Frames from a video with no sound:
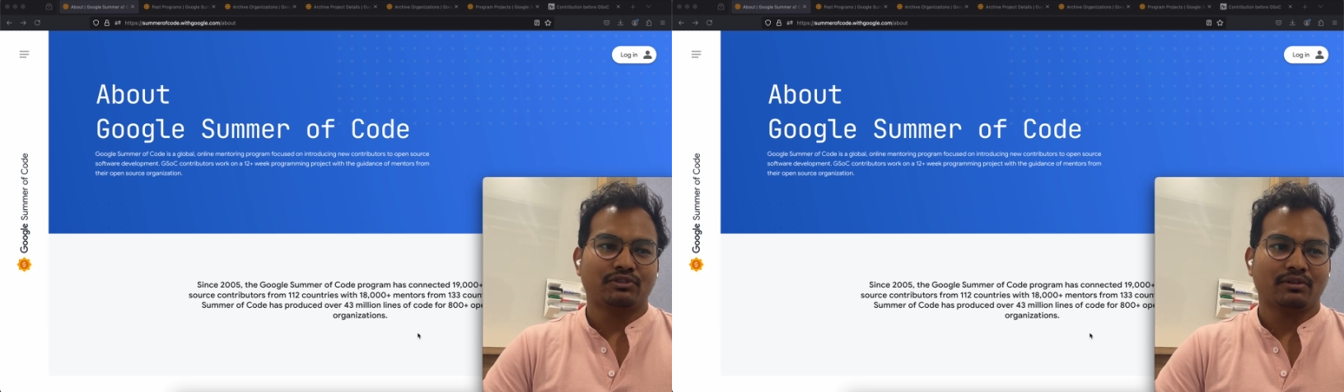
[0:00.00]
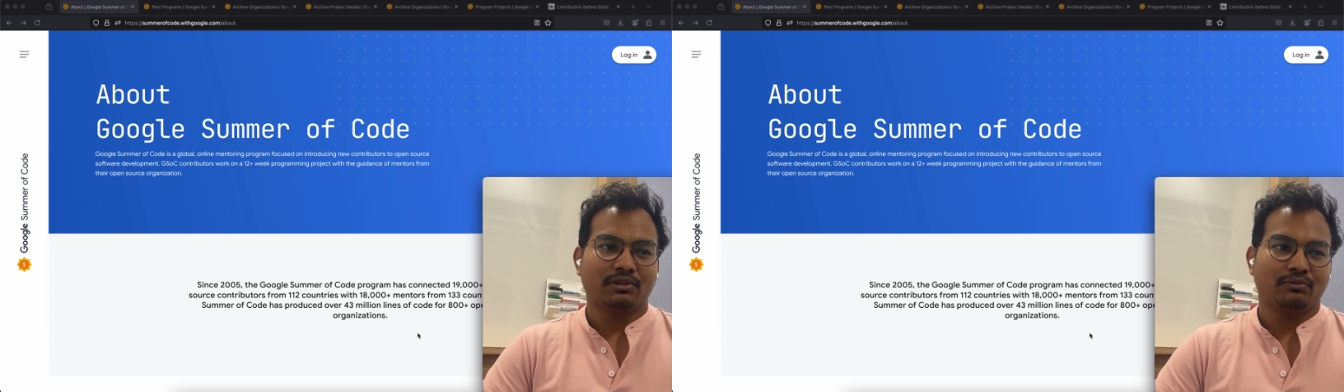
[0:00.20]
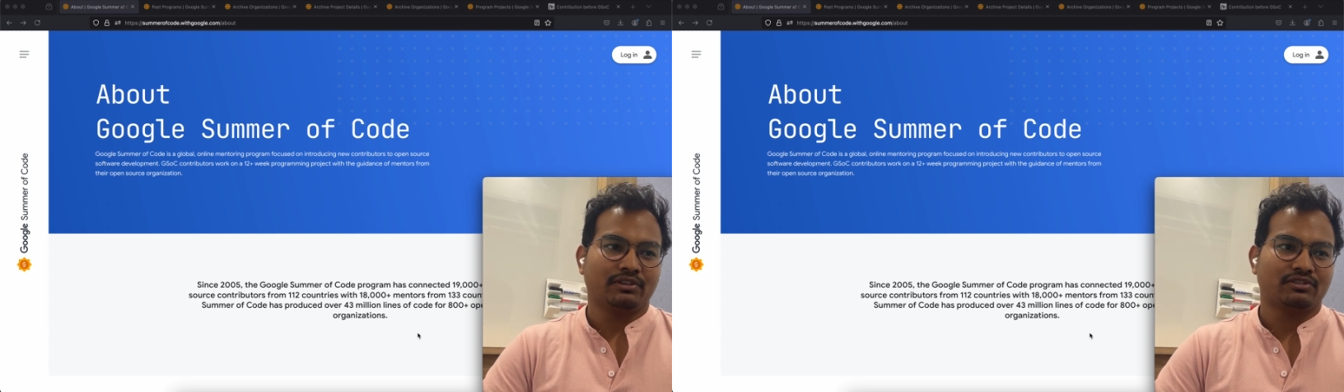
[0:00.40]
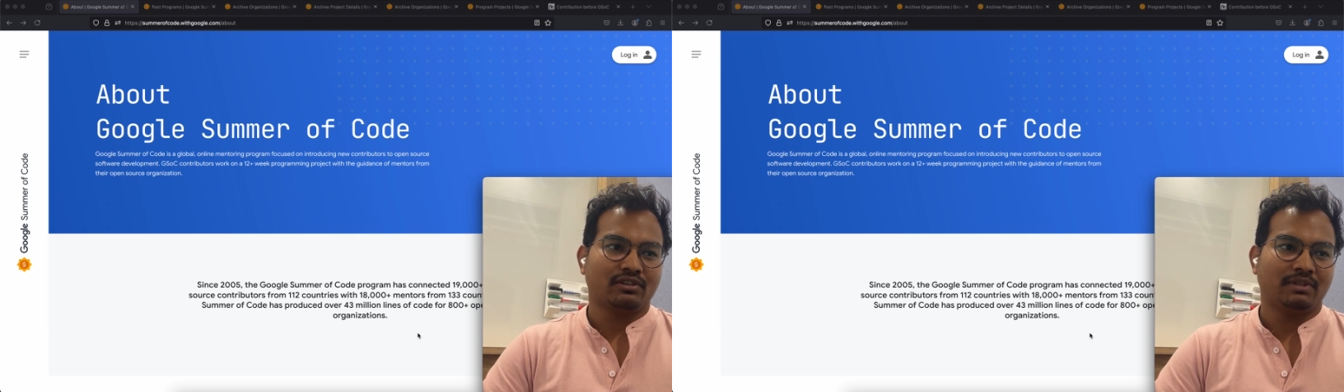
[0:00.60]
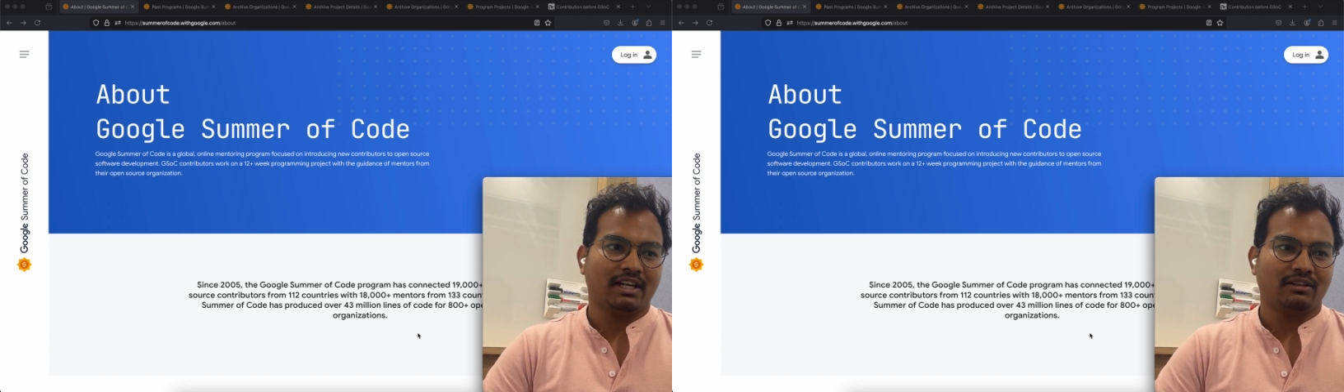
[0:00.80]
attended
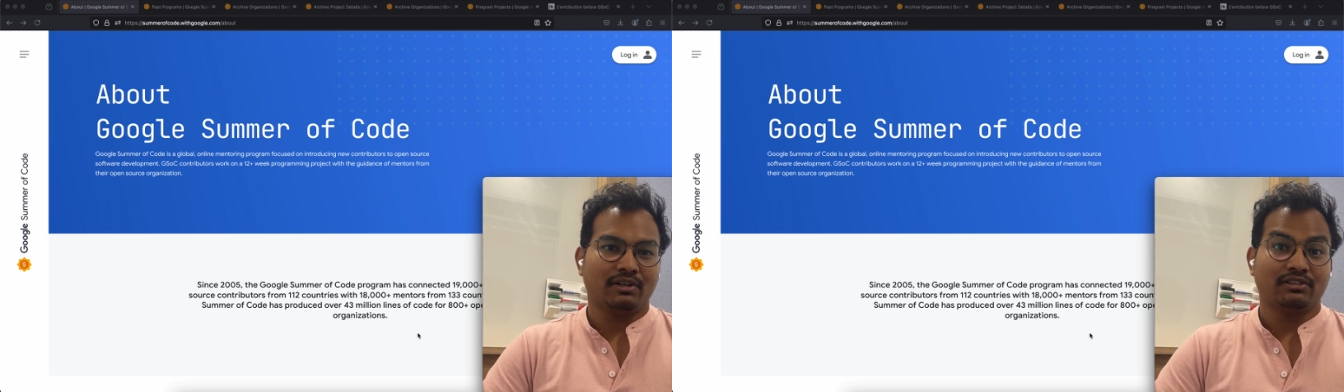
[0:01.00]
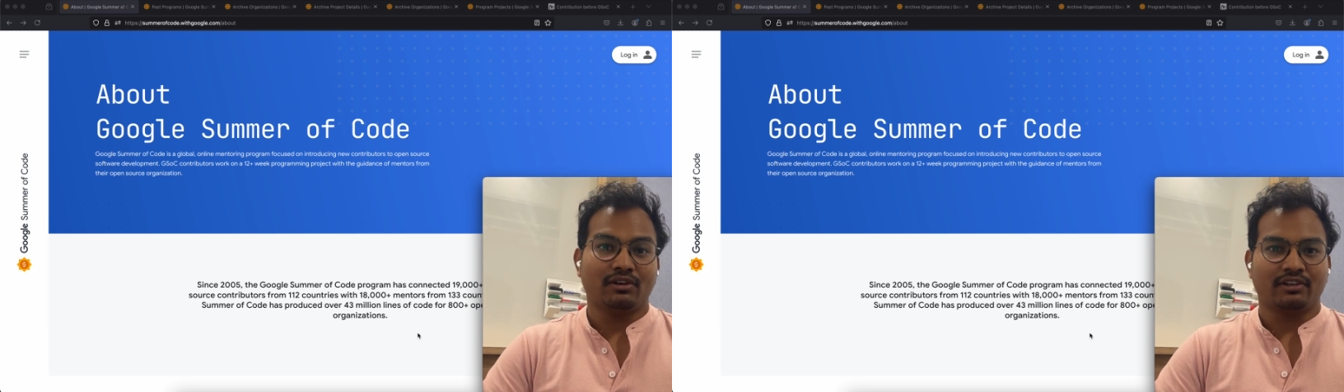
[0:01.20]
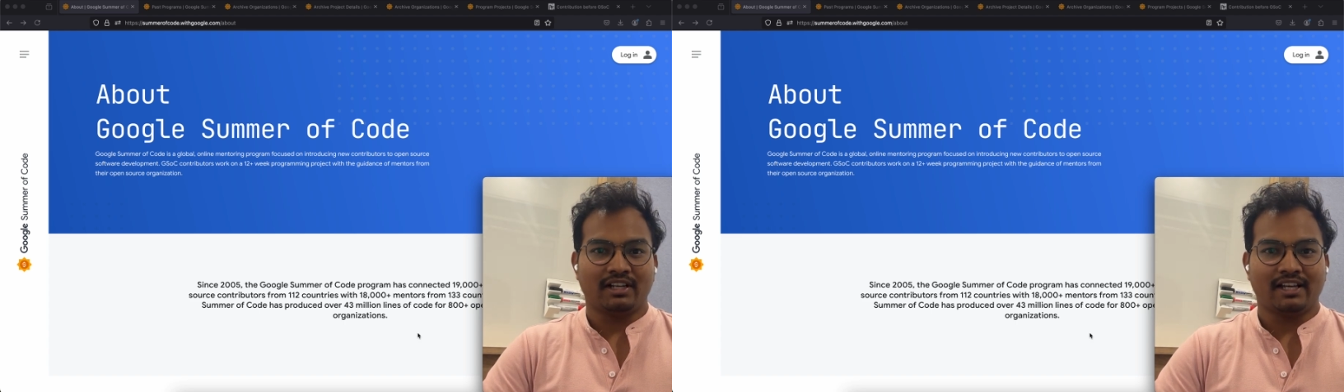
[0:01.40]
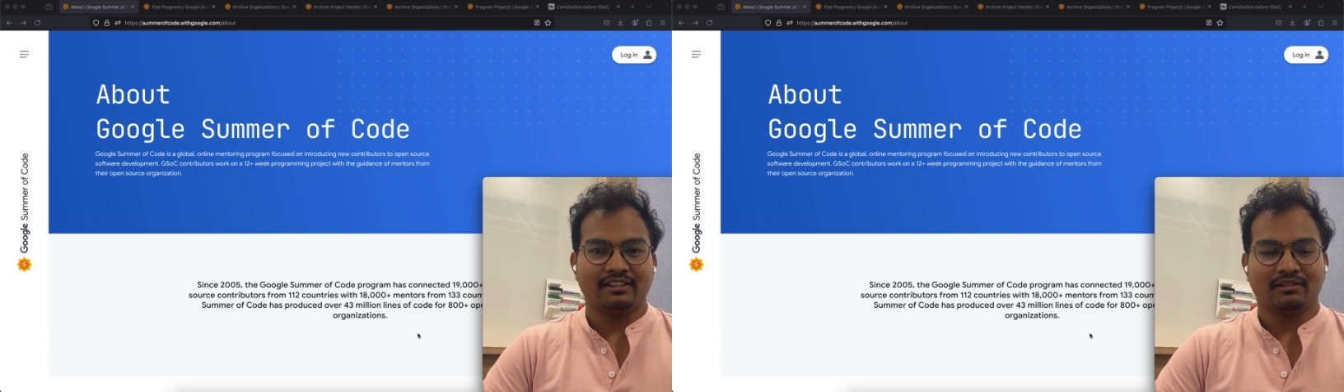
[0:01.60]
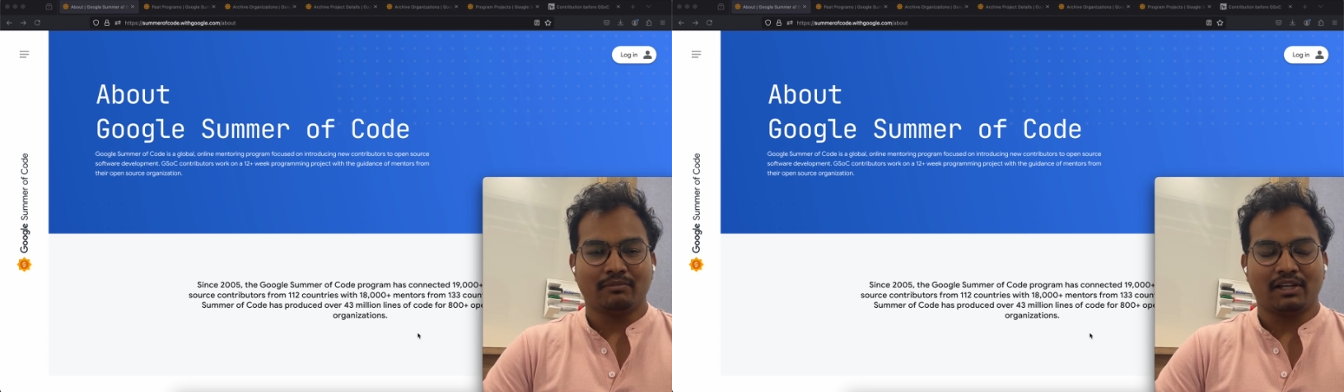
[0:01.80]
most of the workshop
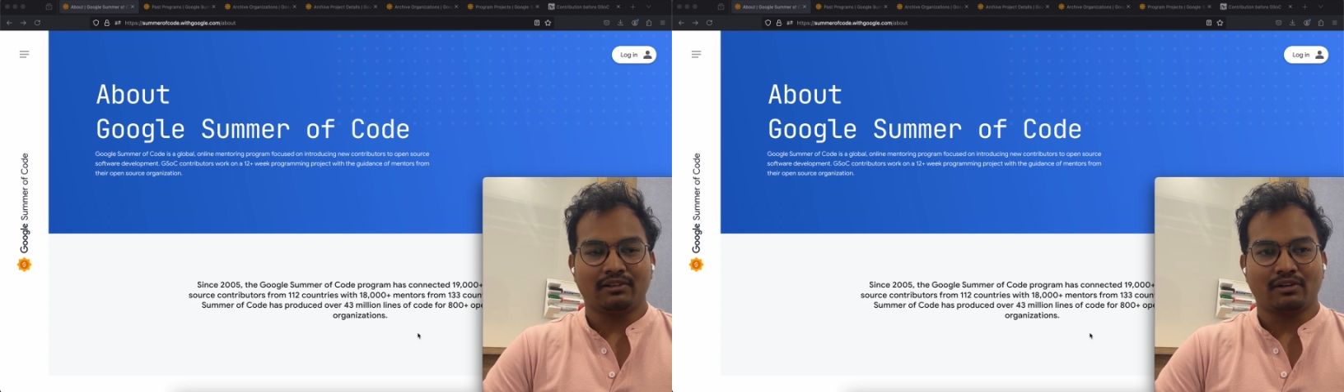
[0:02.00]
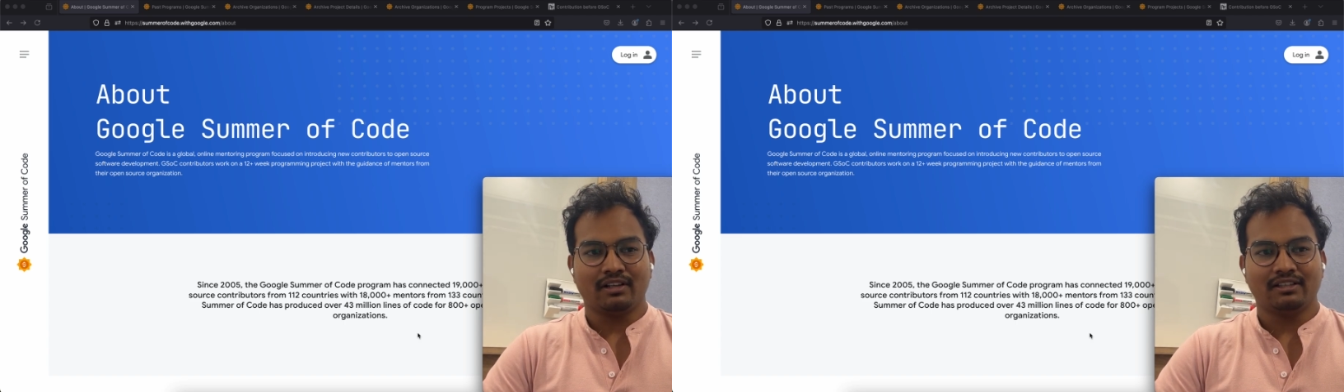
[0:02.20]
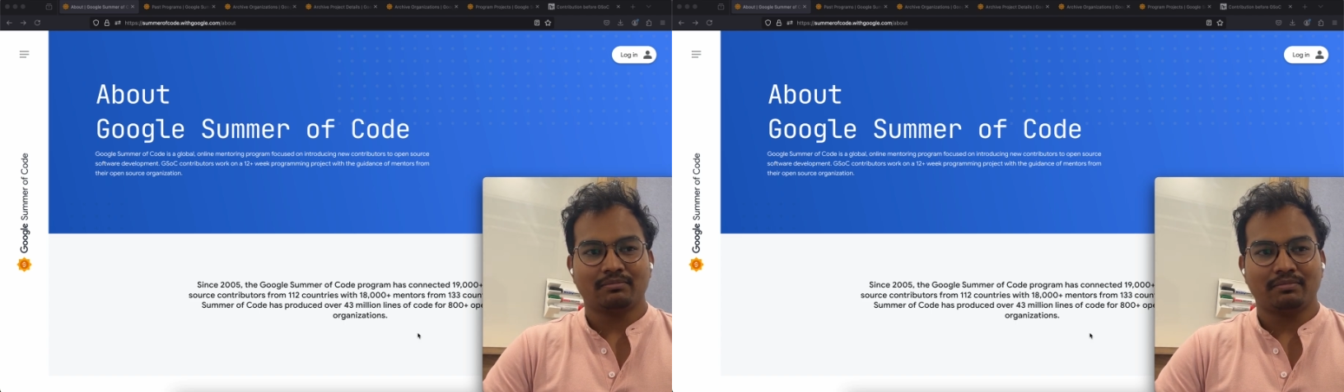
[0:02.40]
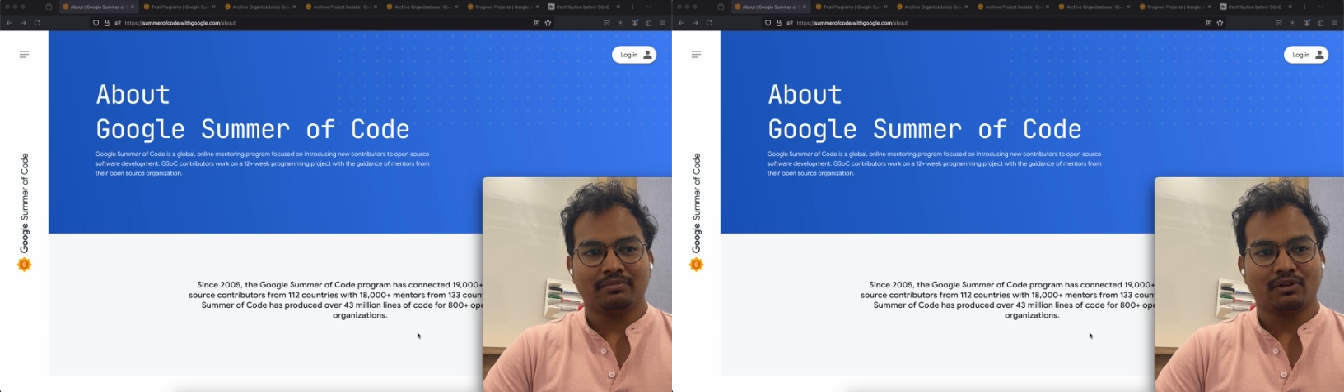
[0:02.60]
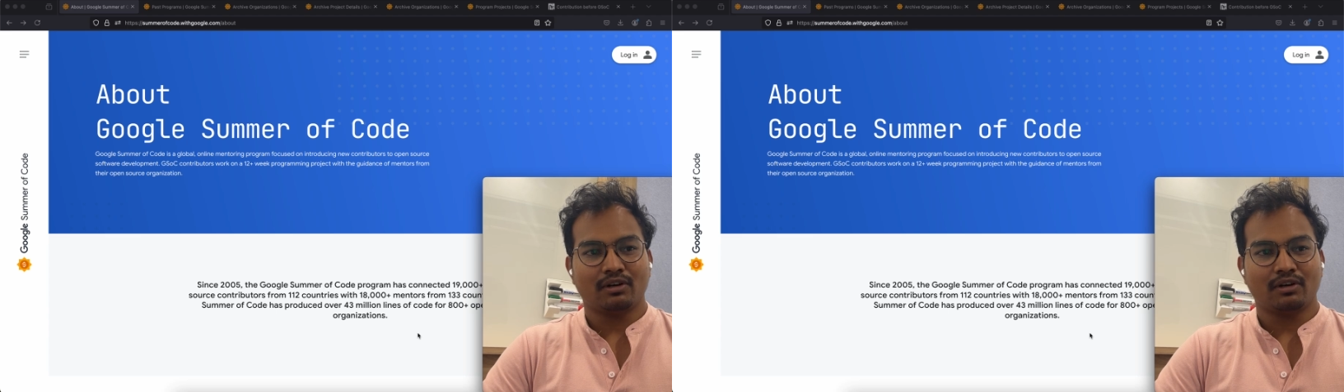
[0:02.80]
that was organized in my